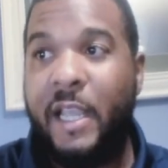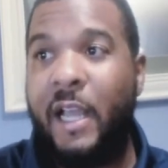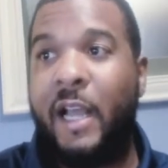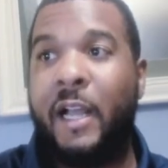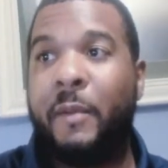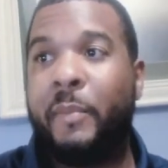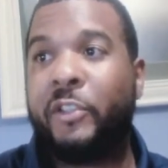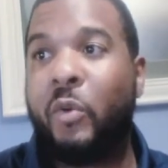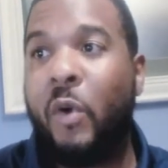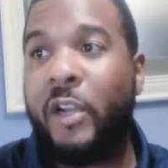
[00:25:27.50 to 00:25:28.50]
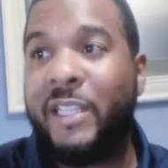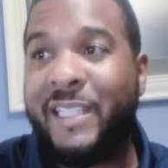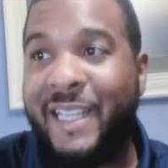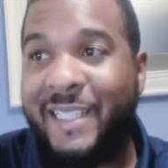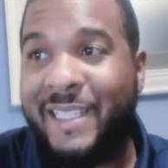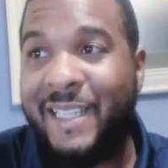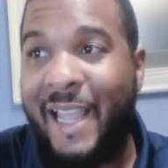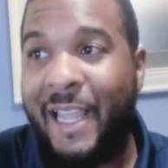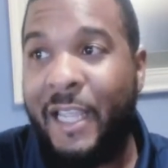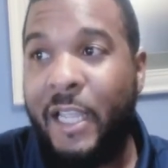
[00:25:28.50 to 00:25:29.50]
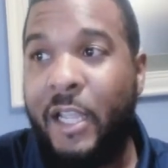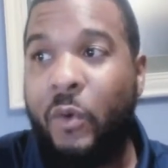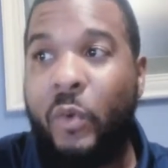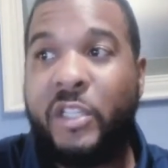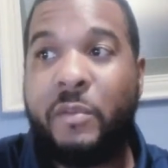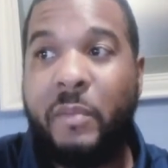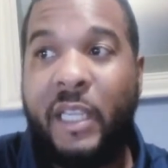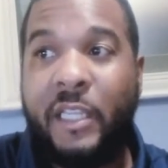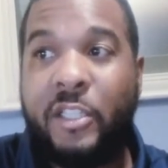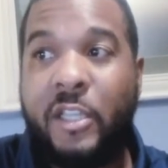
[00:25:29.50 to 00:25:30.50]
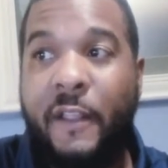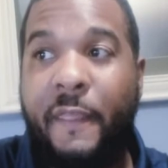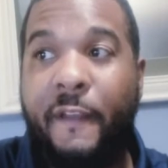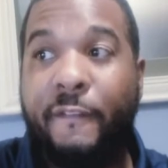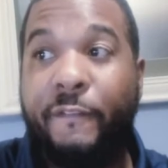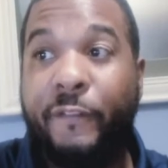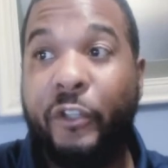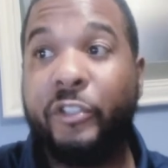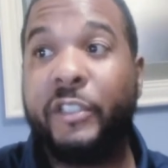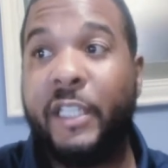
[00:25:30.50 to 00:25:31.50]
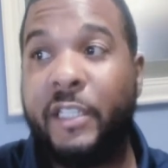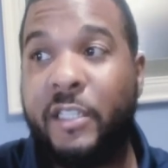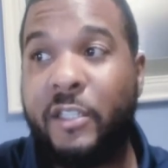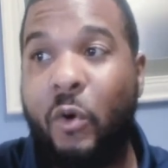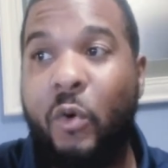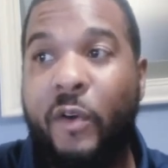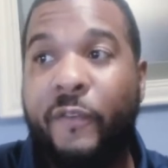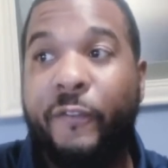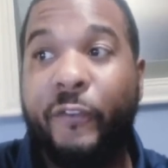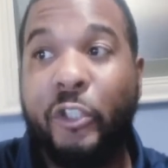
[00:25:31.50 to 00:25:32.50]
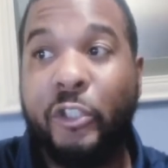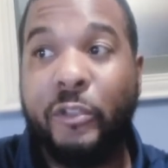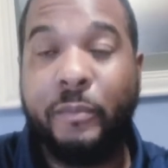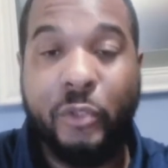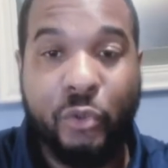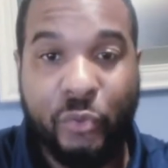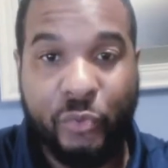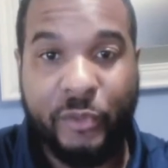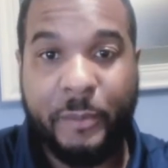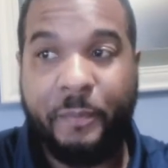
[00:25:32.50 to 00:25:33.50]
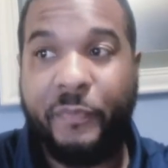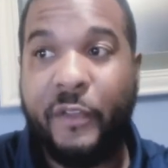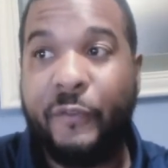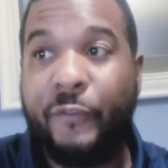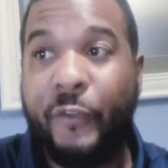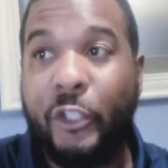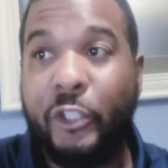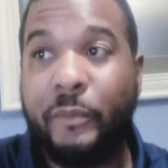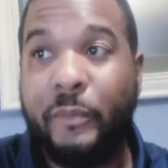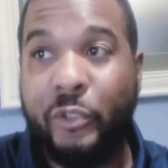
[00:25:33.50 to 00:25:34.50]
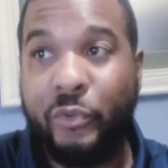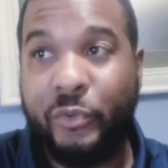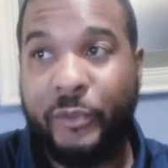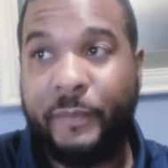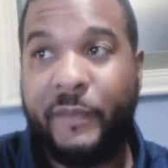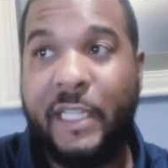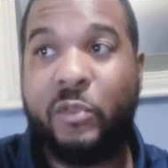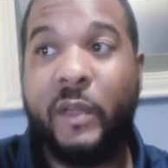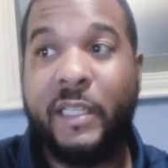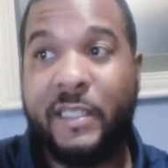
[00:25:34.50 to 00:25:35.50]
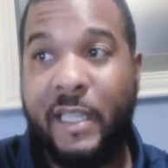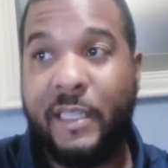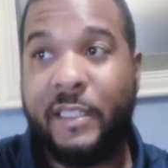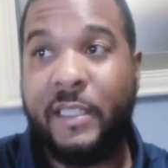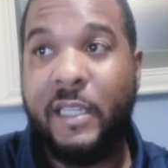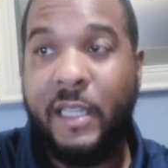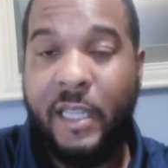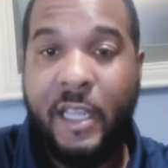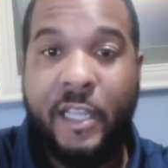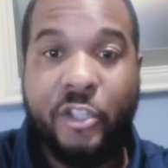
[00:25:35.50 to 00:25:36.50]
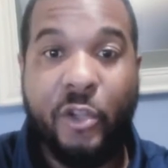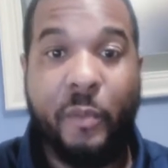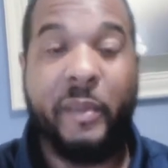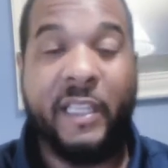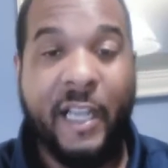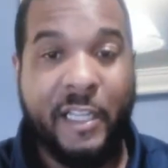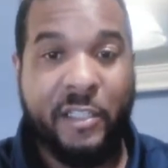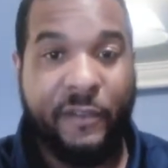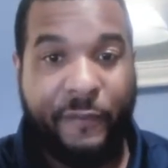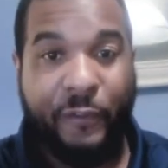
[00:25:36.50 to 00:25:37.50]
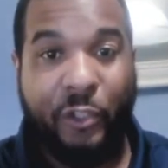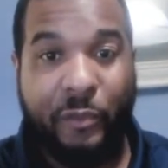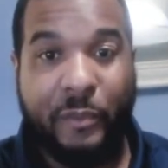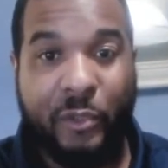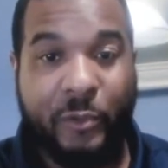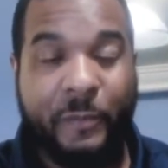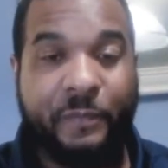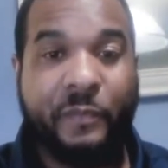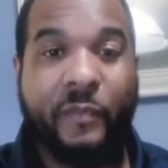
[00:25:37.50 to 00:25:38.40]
but the word is kaseh, which means the fullness or full moon. Full moon. That's what it says. So because the full moon,